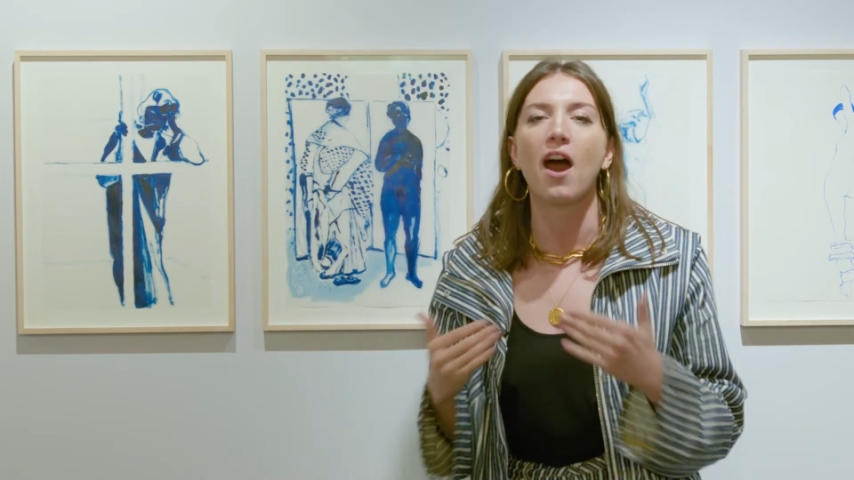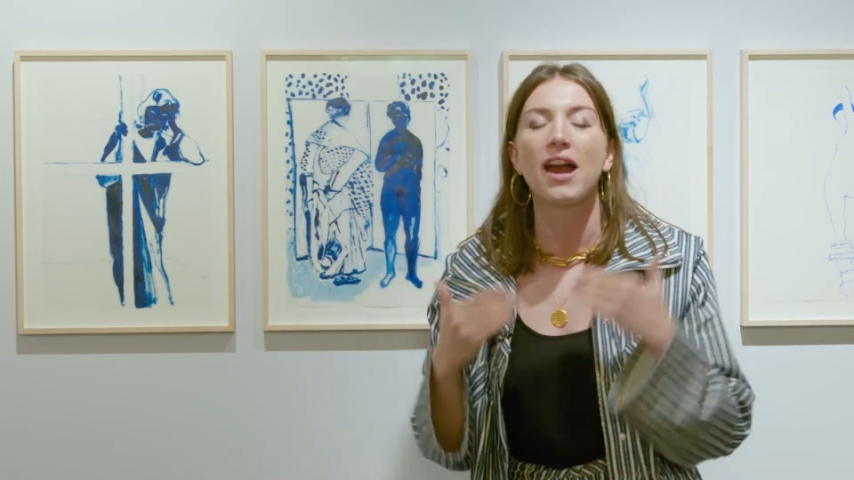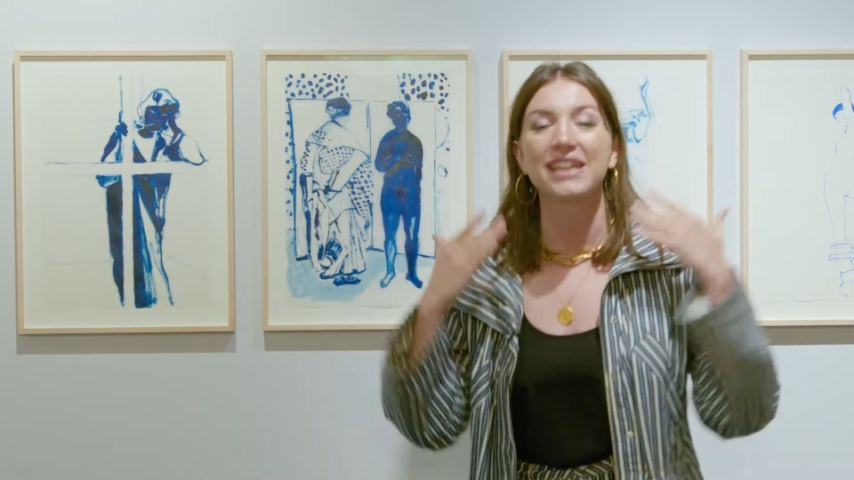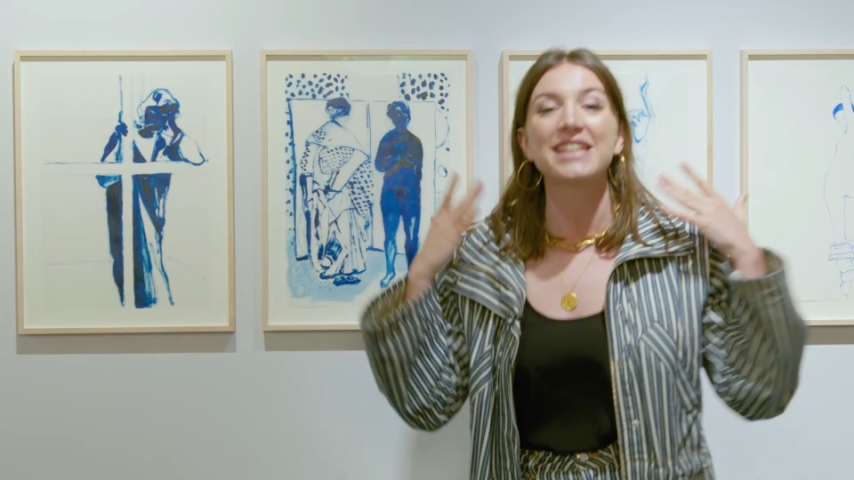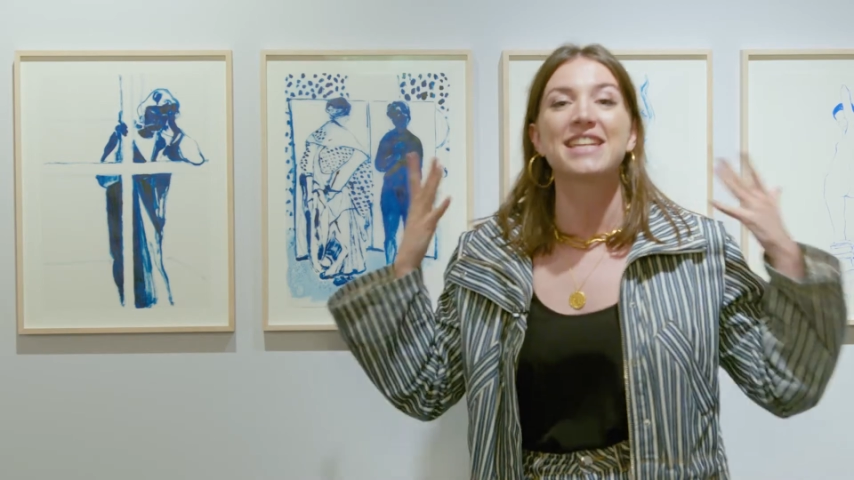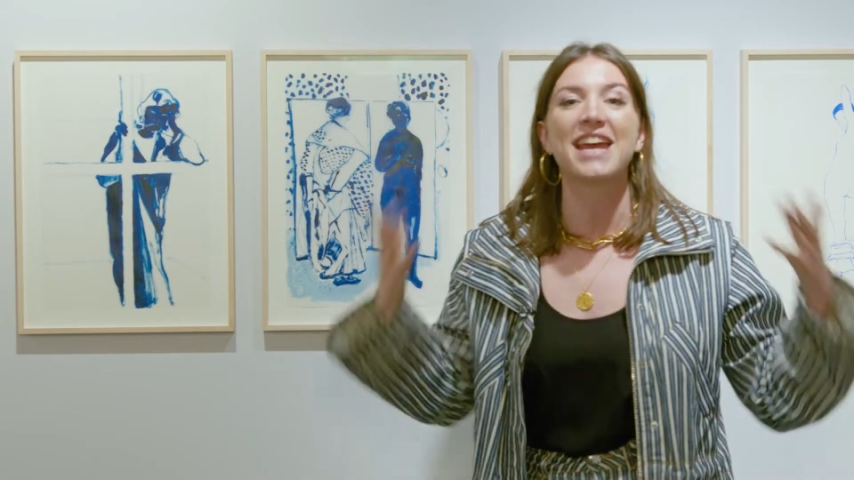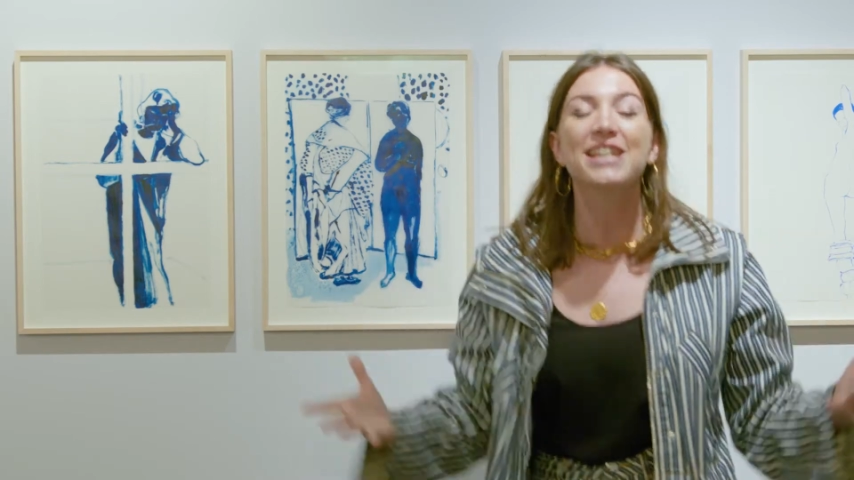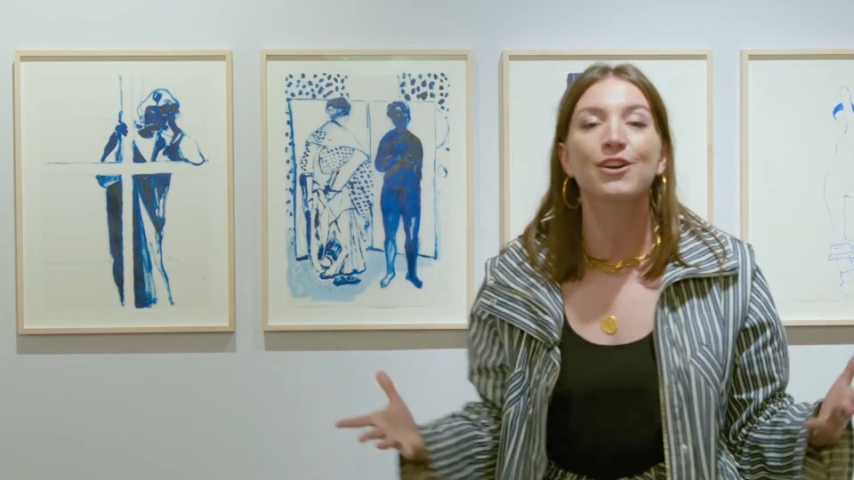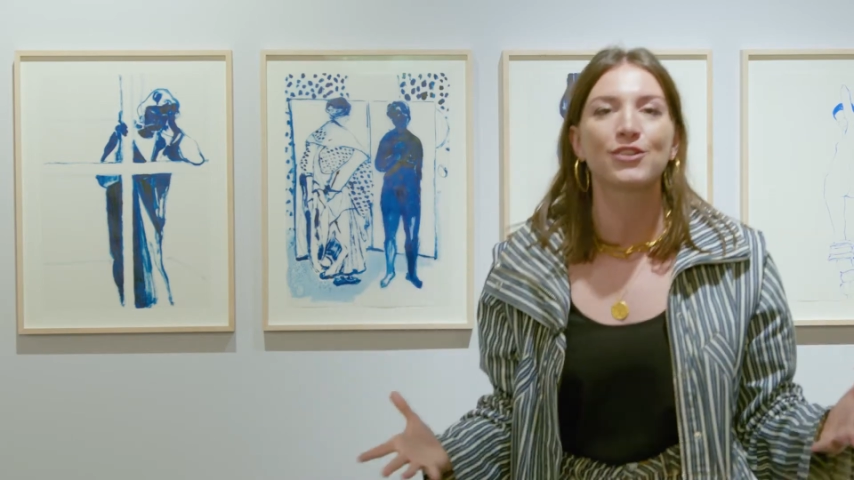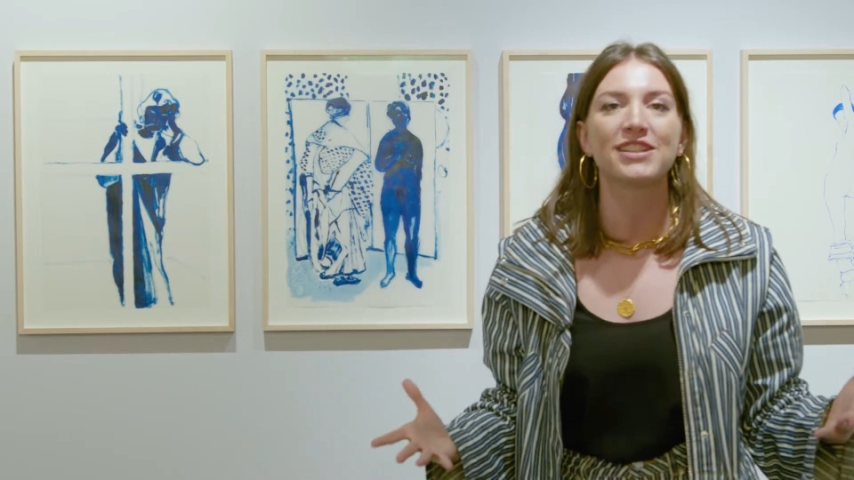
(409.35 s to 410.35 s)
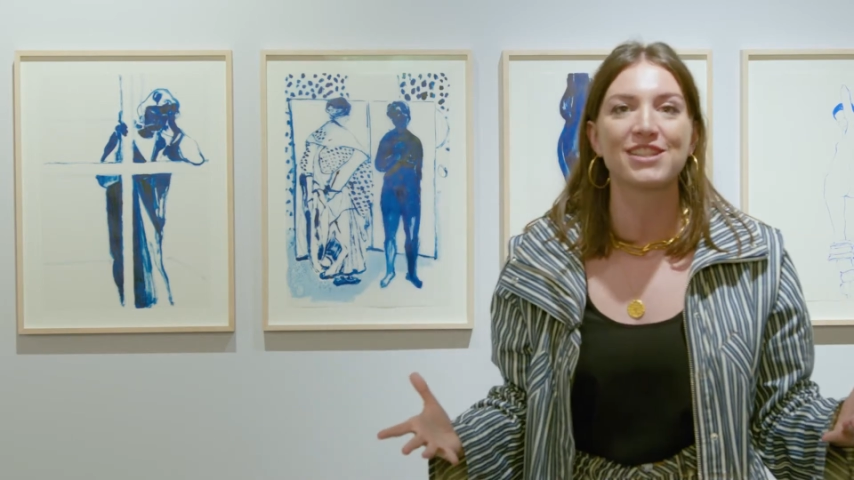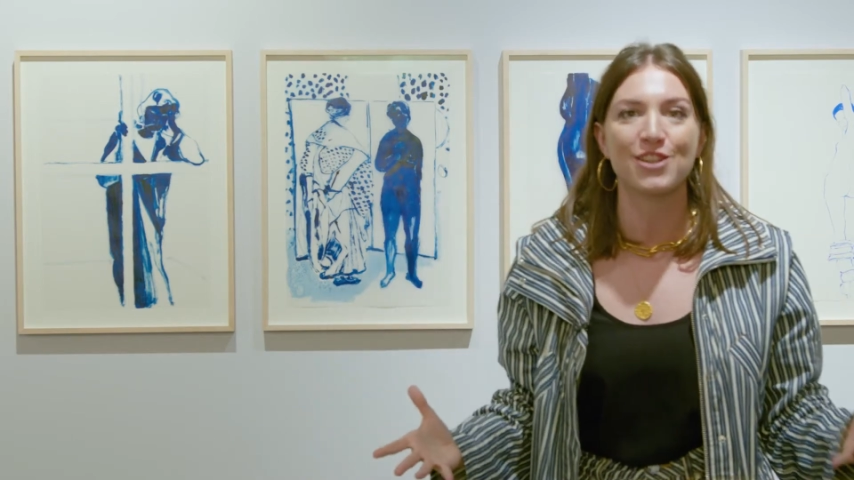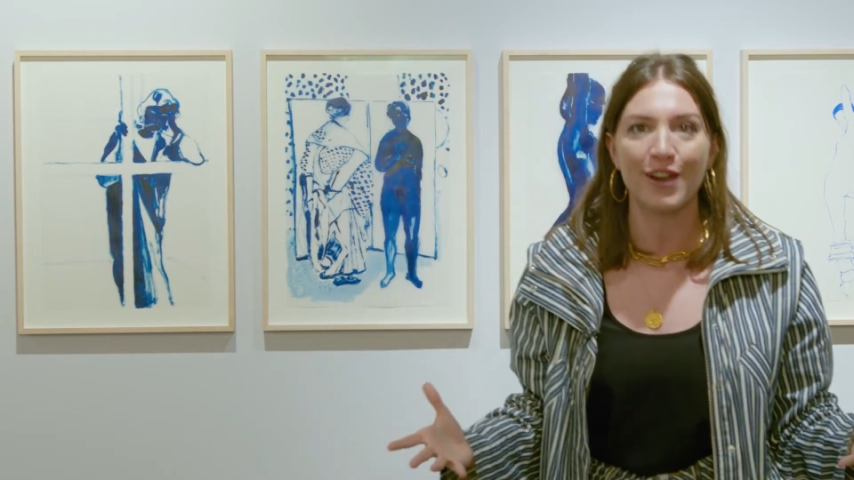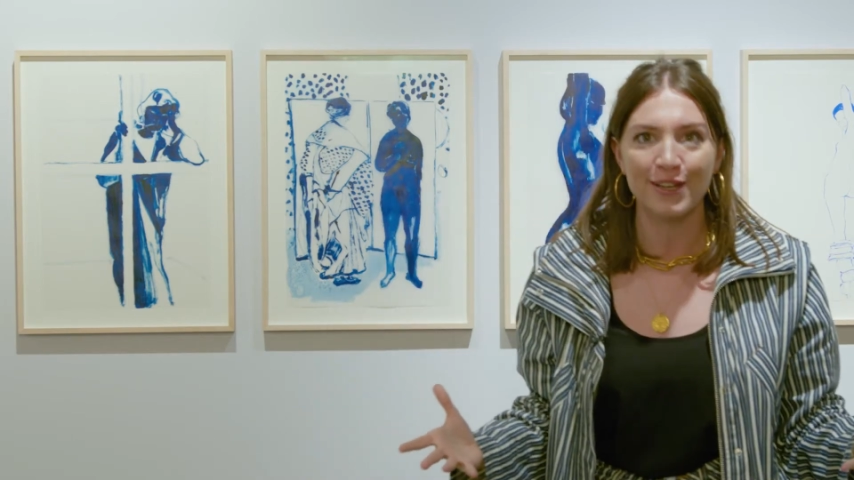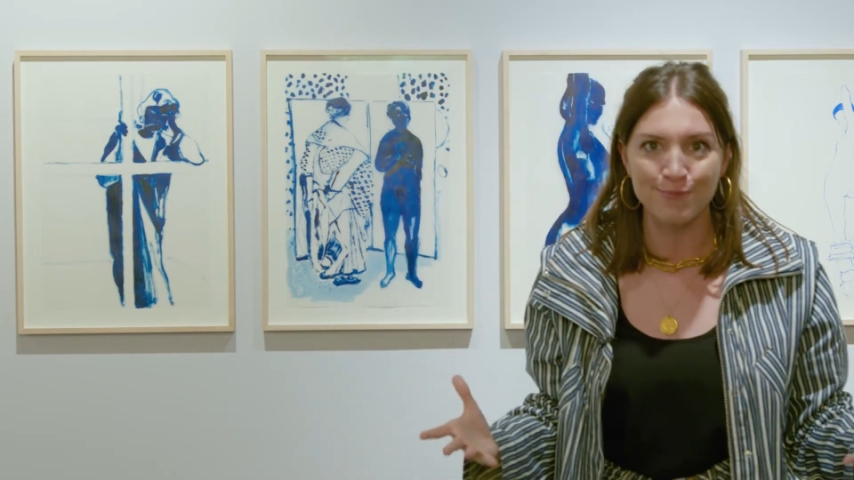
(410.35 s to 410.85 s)
I can take on these
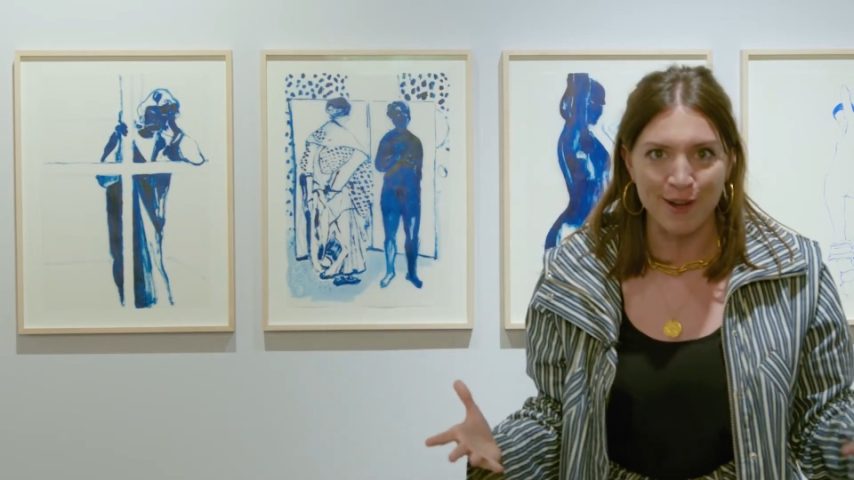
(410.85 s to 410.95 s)
giant